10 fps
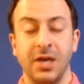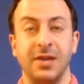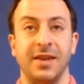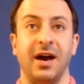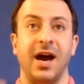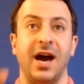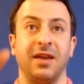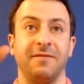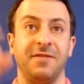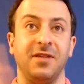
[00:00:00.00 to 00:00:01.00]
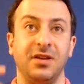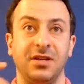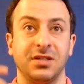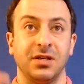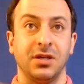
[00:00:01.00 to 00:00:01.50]
Now, out of
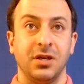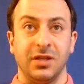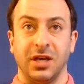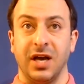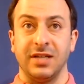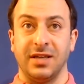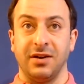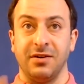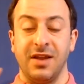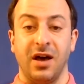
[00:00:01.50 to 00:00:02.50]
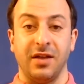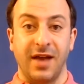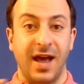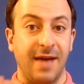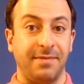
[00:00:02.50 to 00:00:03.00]
these, the guys that are not
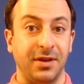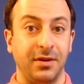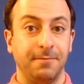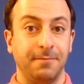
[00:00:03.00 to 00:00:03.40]
happy